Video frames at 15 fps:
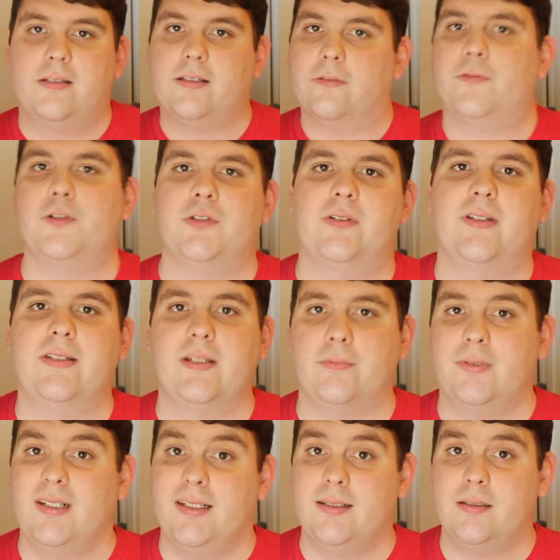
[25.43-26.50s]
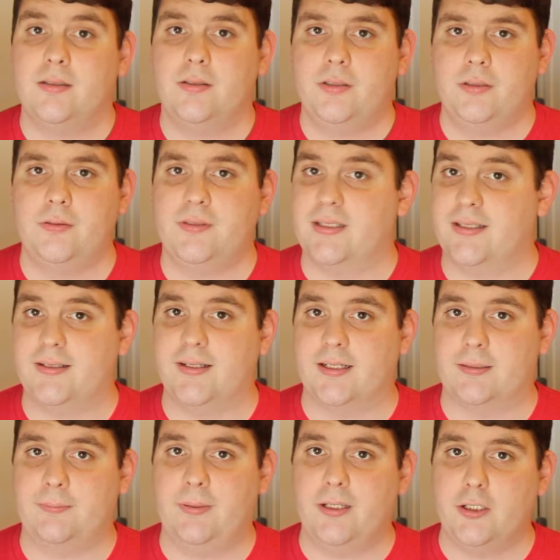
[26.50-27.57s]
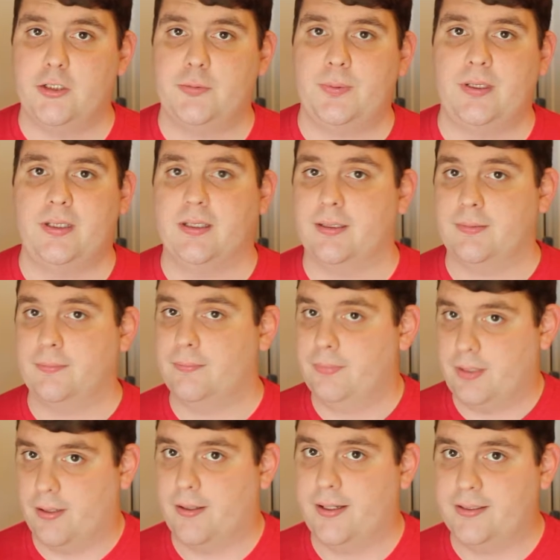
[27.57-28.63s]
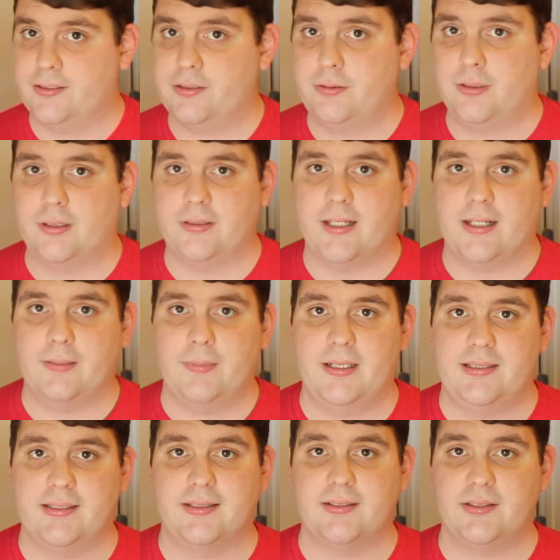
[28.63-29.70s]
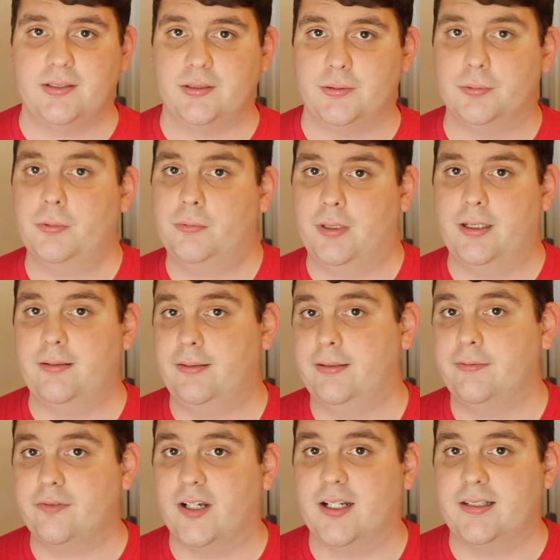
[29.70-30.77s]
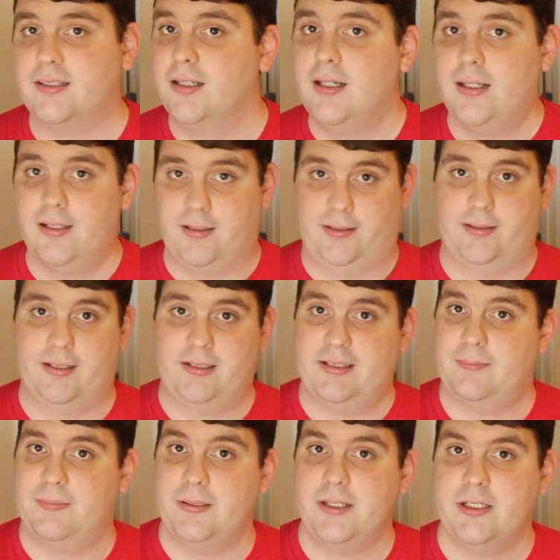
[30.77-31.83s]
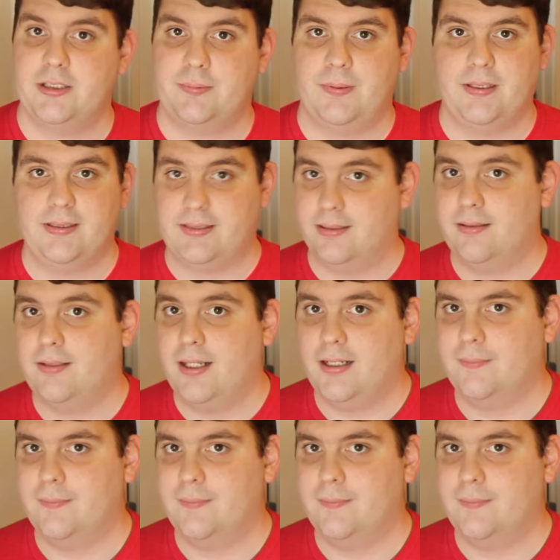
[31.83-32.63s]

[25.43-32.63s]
So the first thing that we need to do to connect PHP and the SQL database is to, well, in fact, connect the PHP to the